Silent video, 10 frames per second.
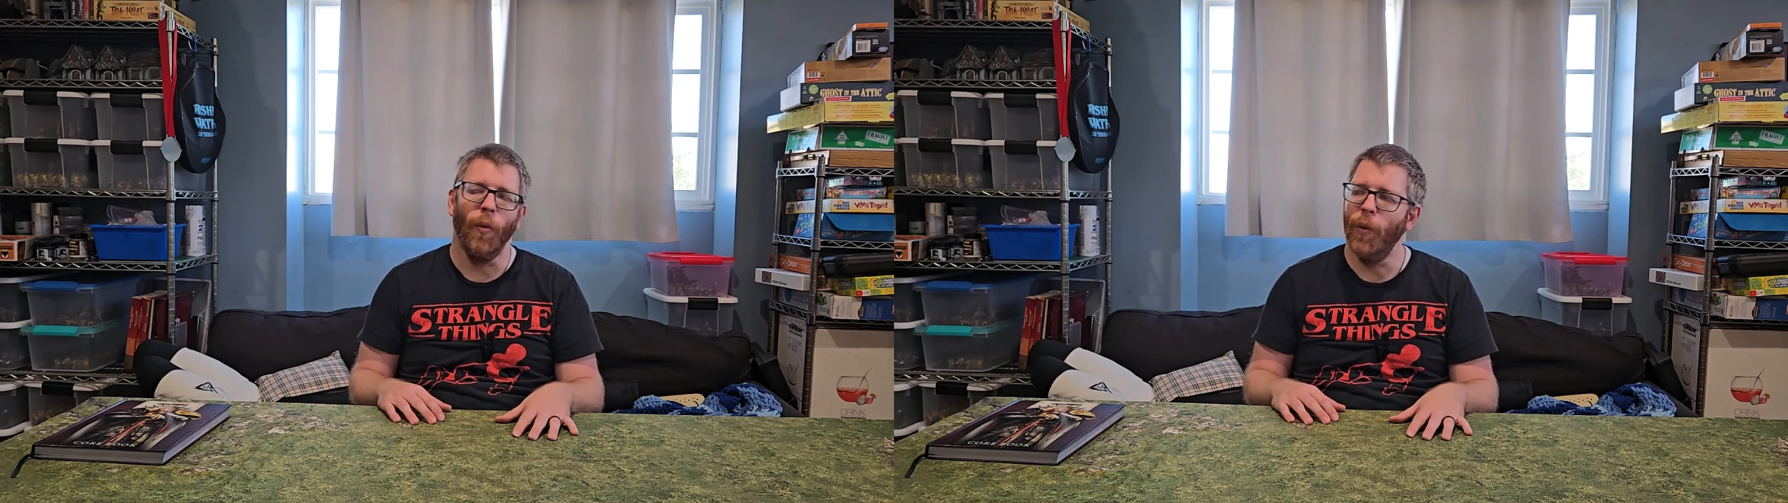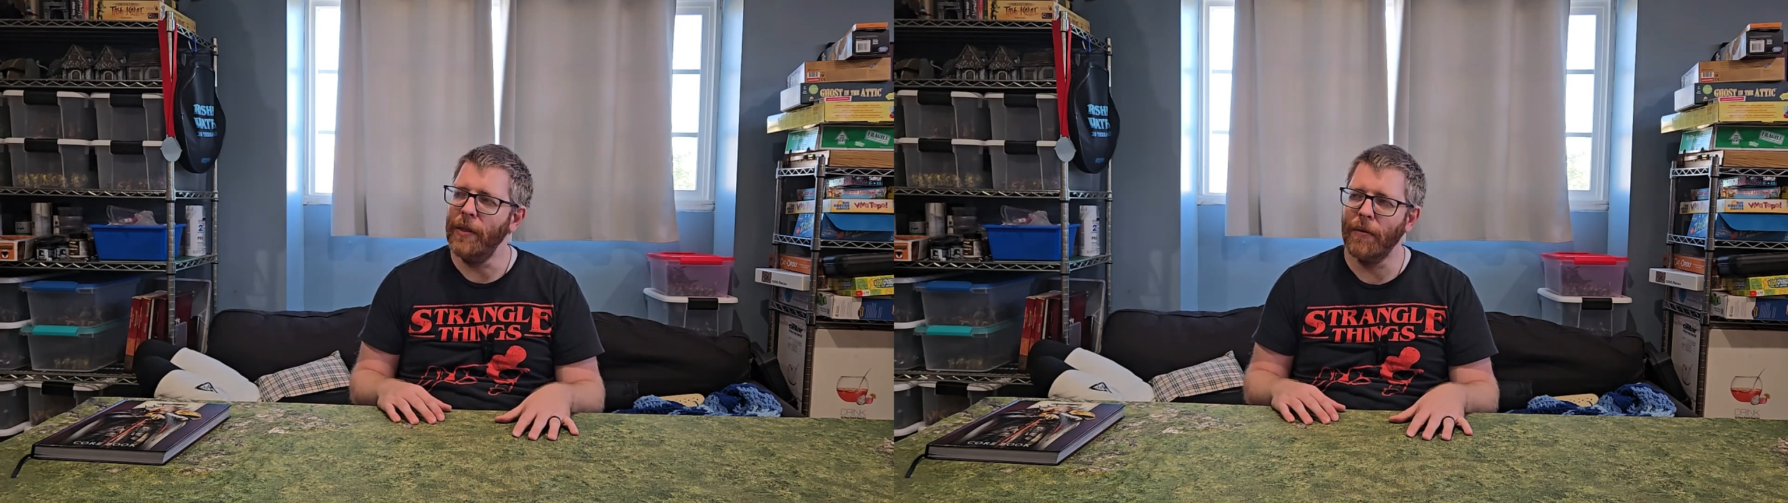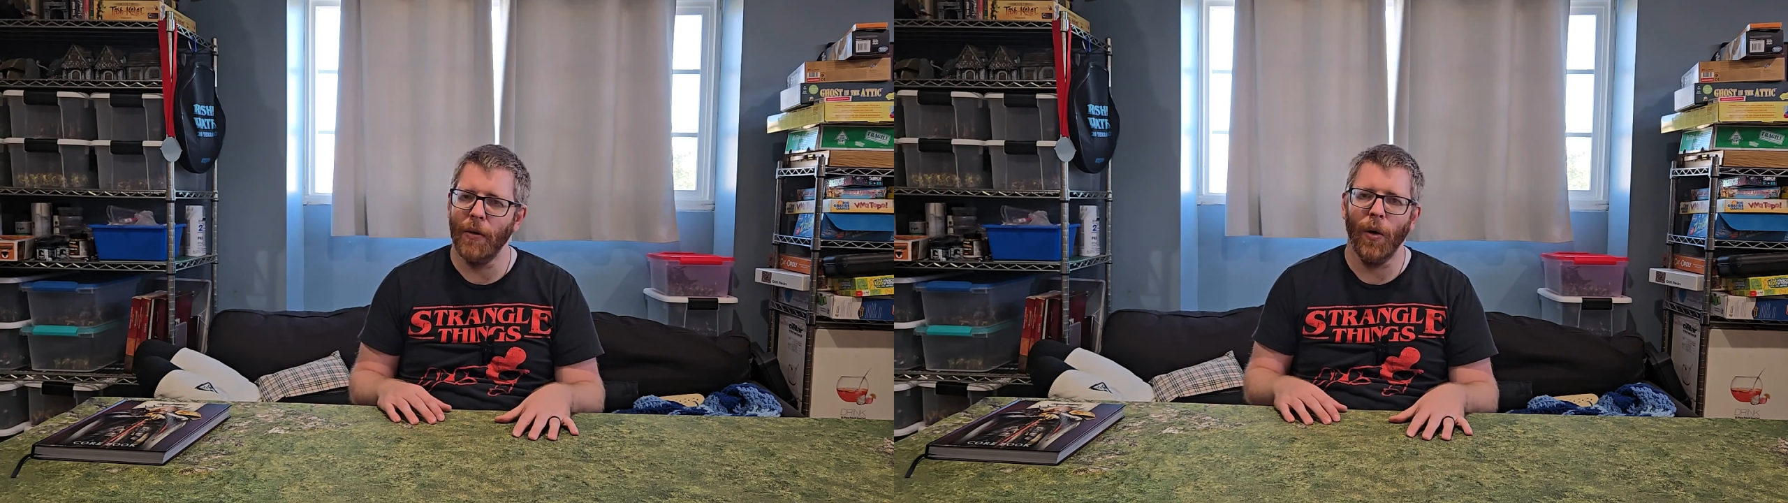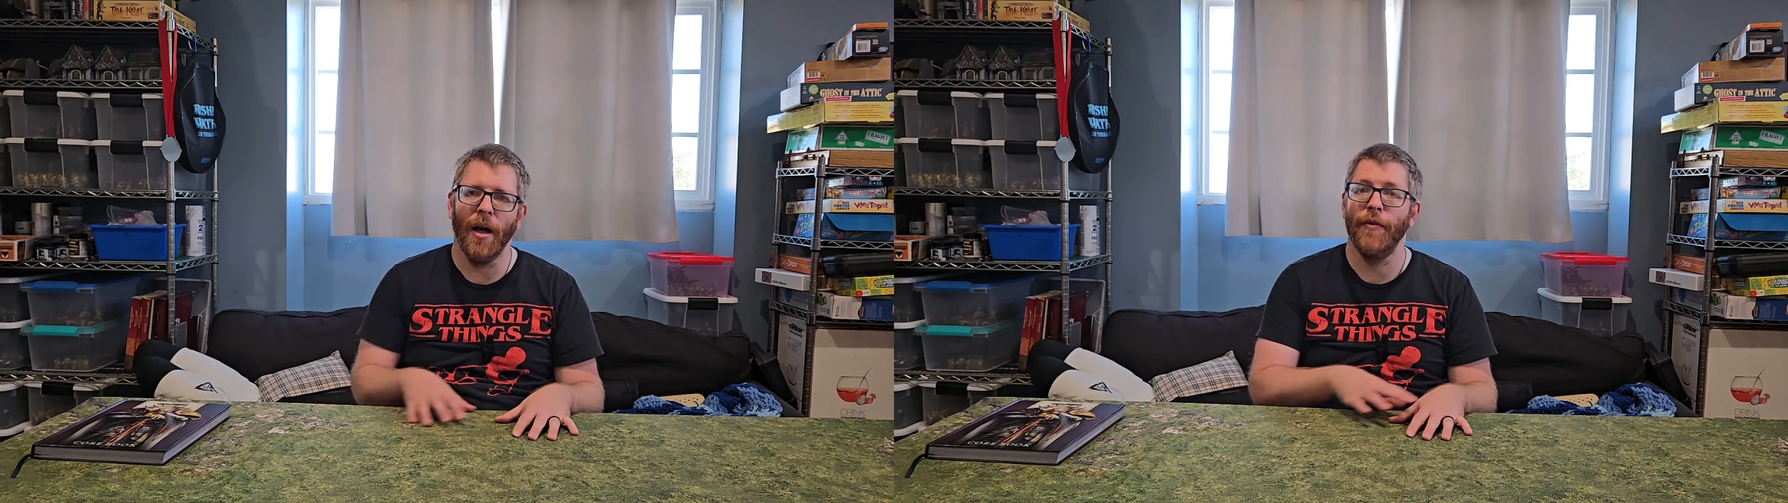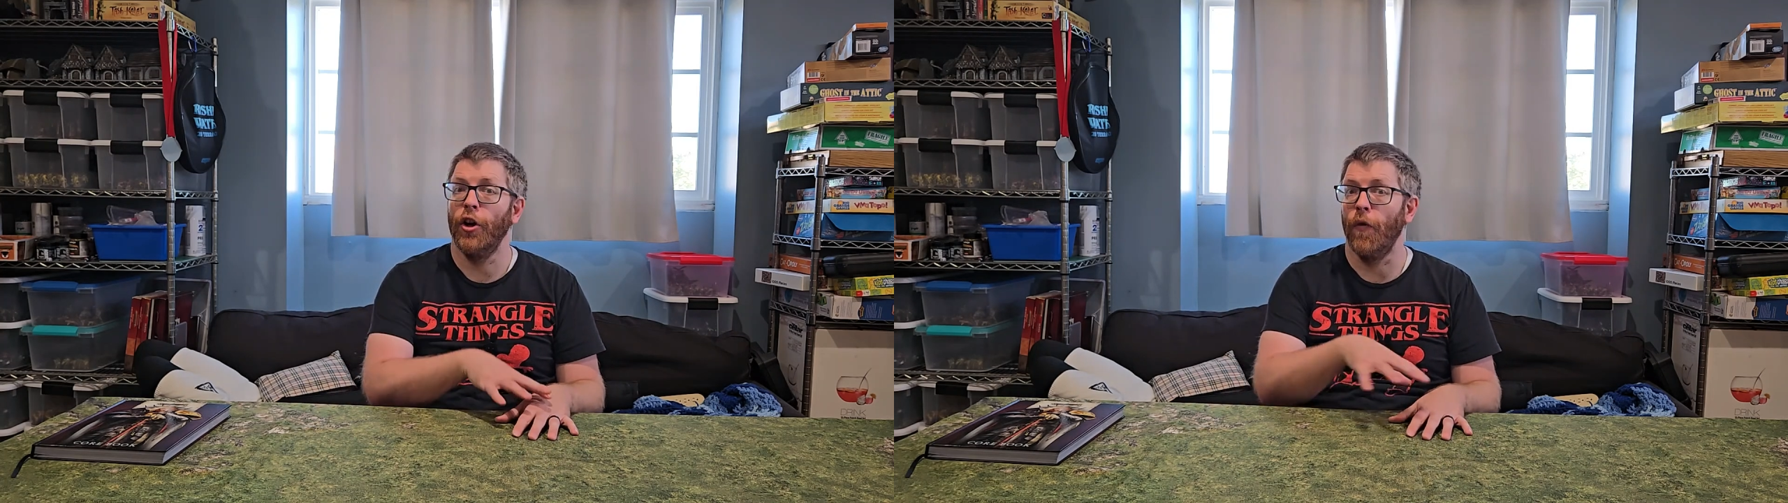win the roll
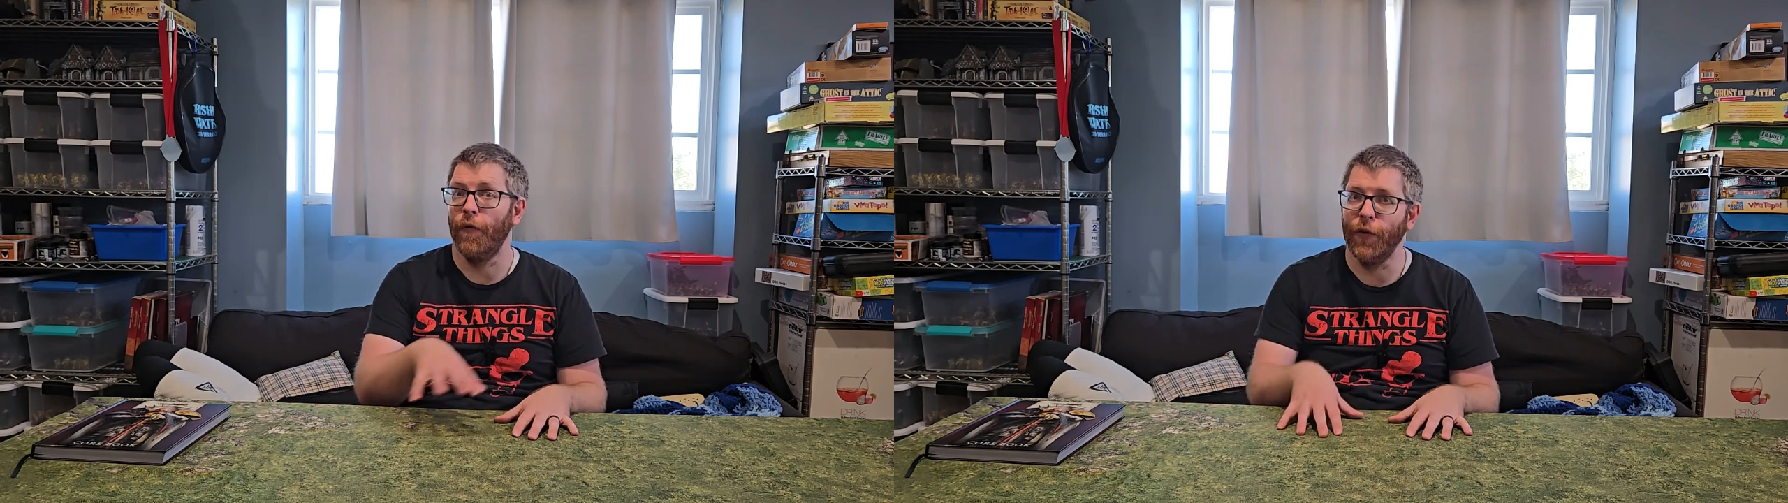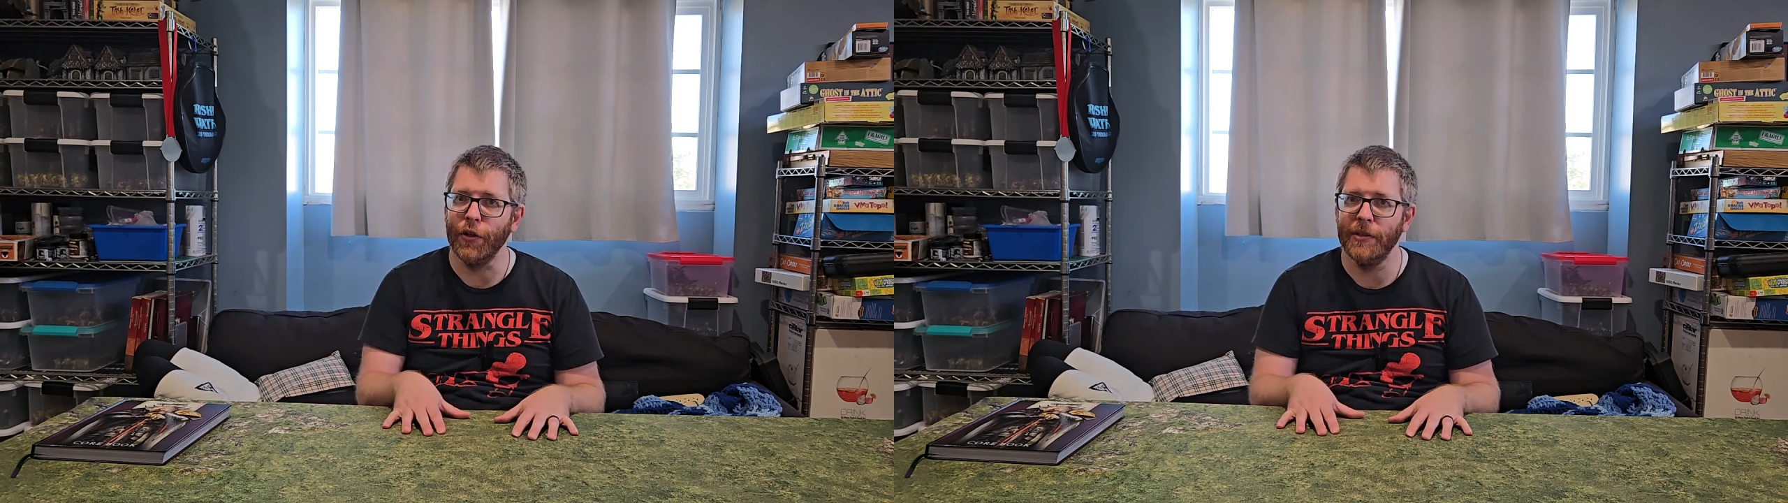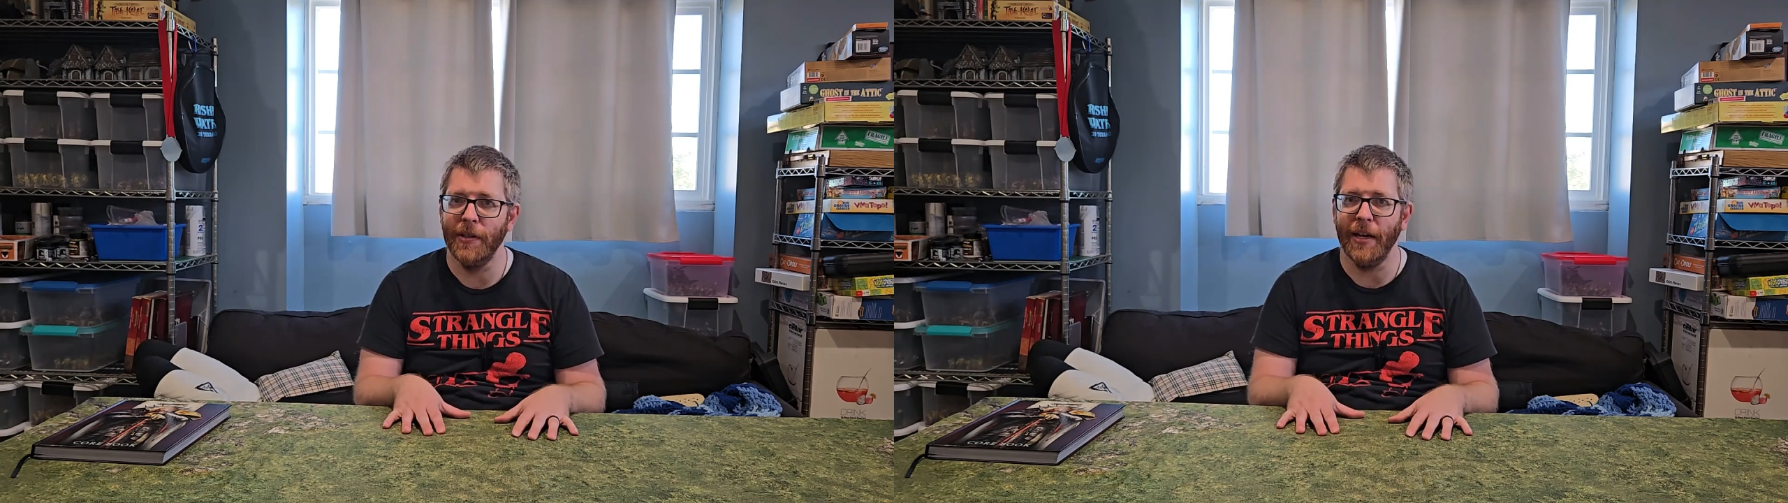off, go first in